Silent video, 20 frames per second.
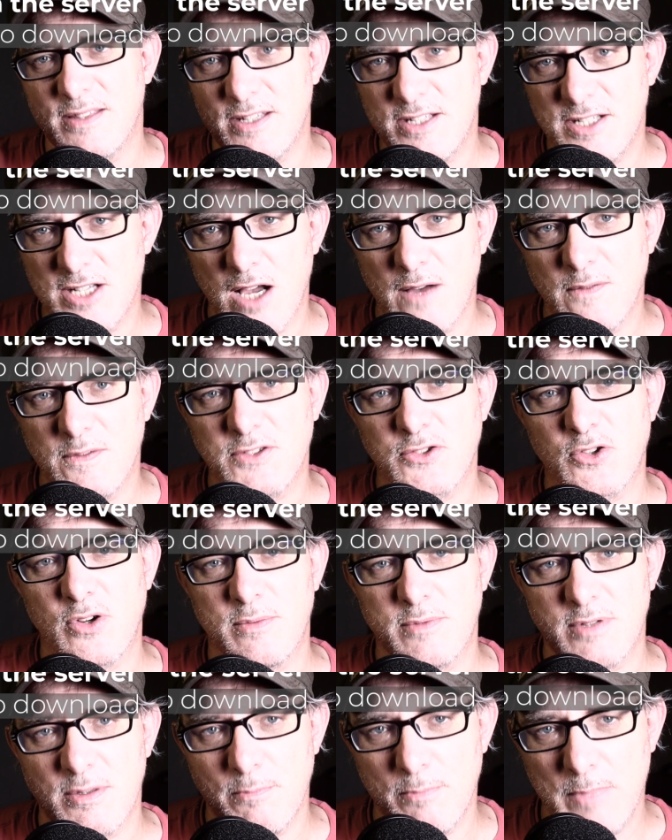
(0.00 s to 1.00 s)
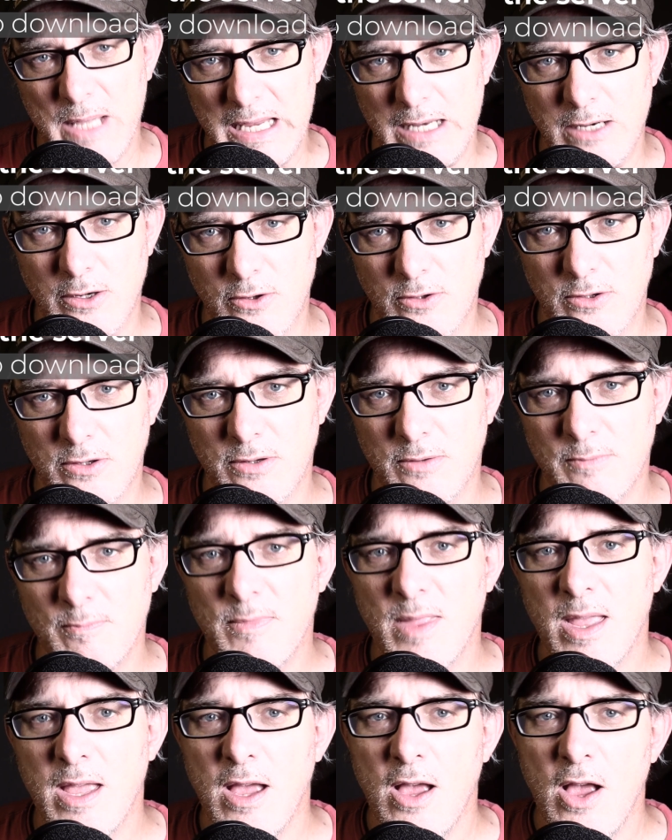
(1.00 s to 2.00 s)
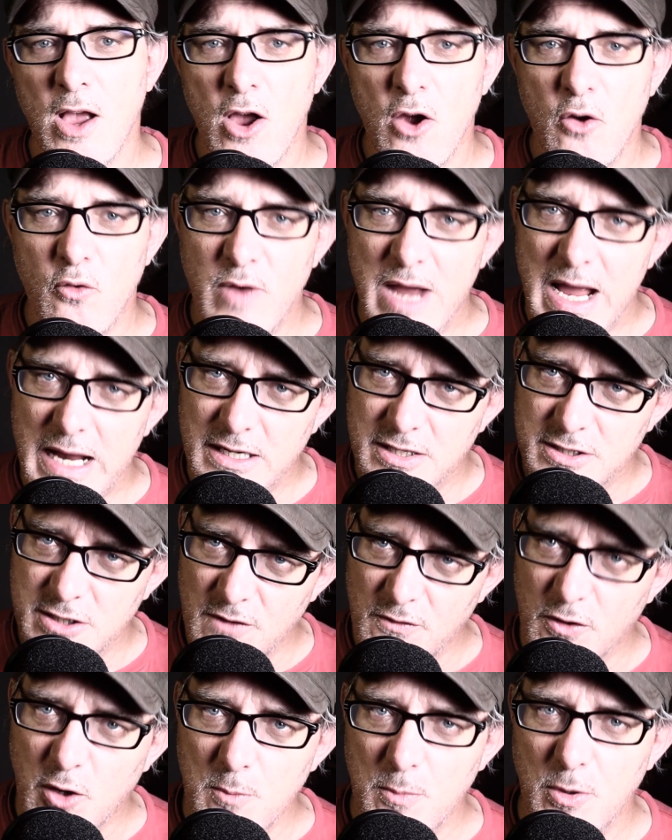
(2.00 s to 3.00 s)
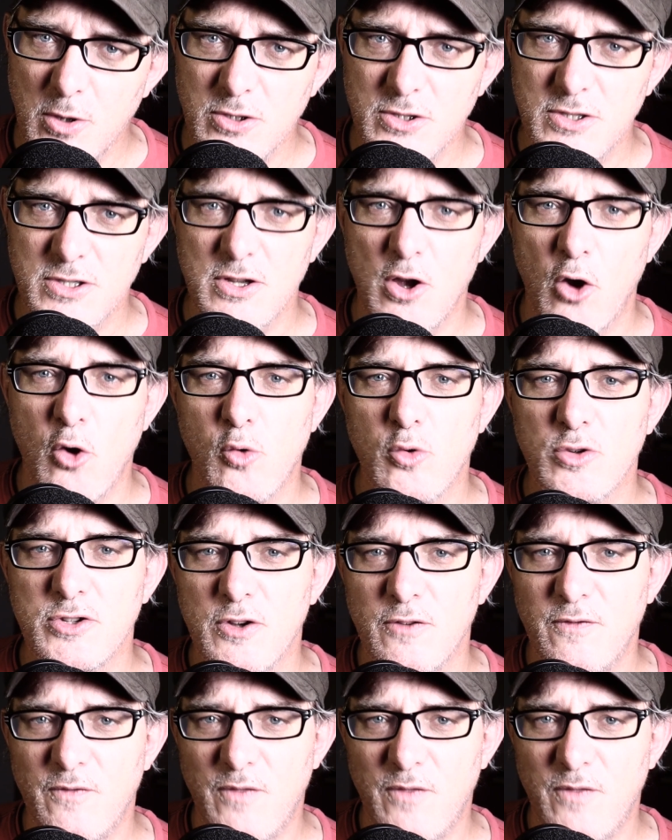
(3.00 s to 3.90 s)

the JavaScript payload. React server components are also